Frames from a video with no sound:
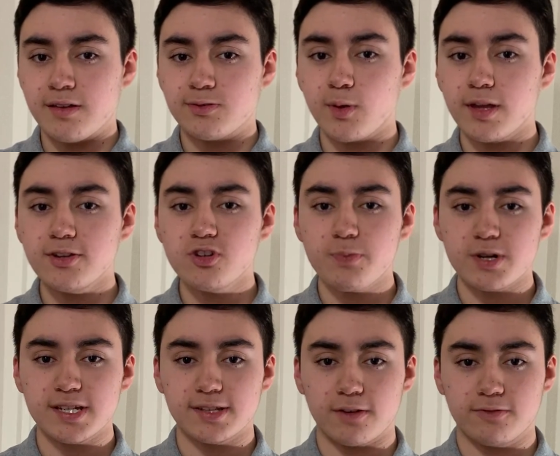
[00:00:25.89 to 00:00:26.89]

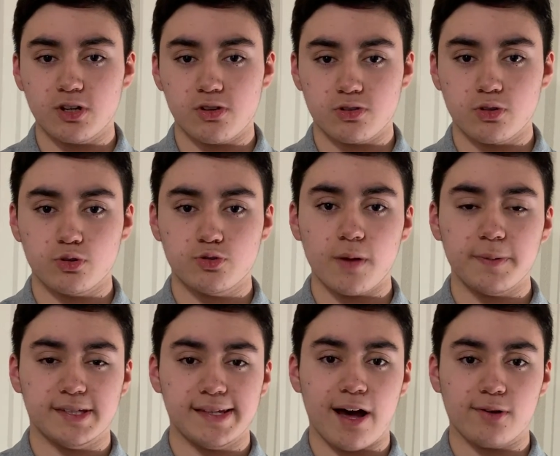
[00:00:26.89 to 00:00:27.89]
22% of those who
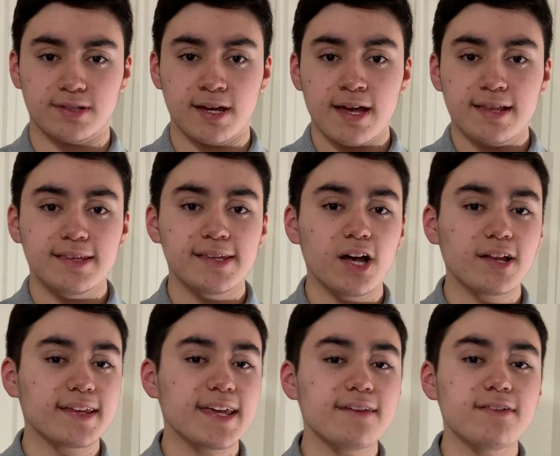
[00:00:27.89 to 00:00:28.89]
dropped out did
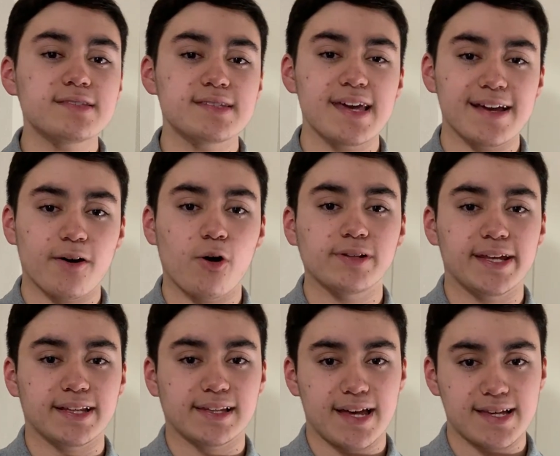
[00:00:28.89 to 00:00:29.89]
not even take
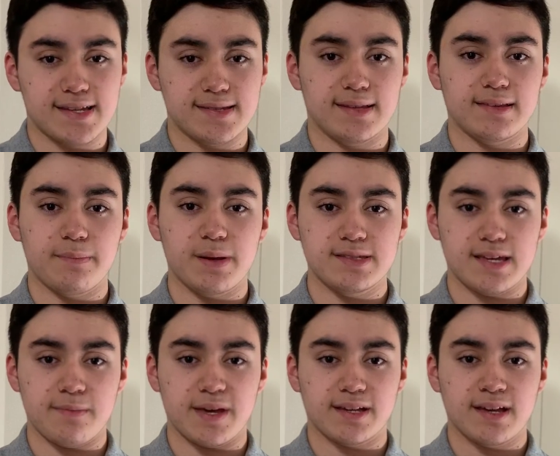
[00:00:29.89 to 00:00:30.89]
online classes in the
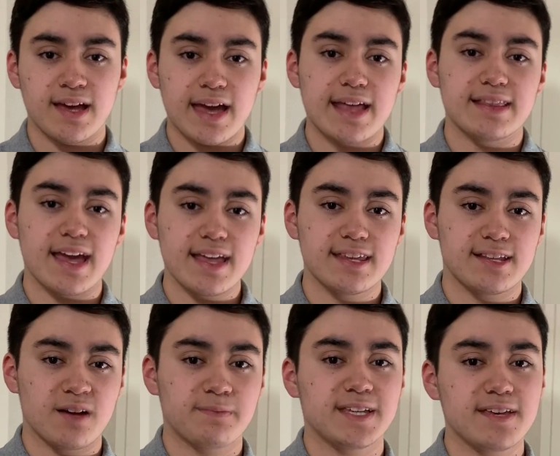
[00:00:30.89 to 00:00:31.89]
pandemic and ended
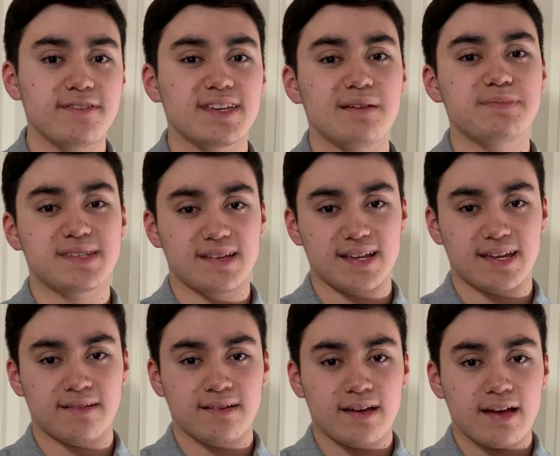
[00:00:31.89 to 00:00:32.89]
up giving up studying,
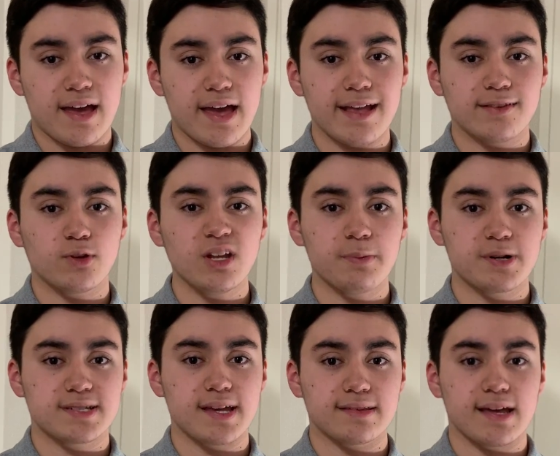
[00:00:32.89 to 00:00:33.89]
and
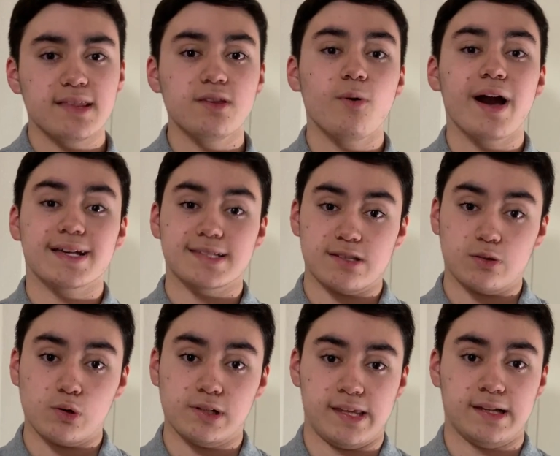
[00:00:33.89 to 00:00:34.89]
20% had no access to
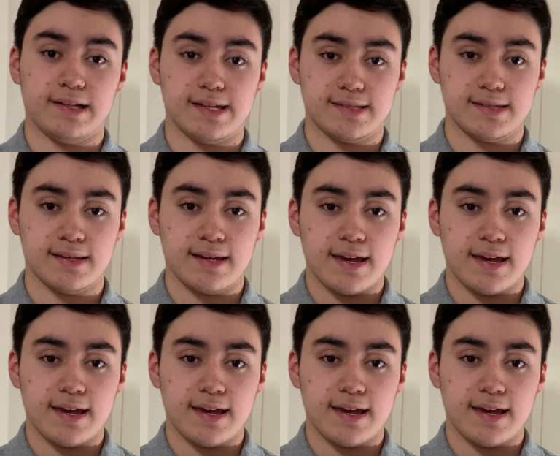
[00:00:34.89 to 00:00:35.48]
online classes,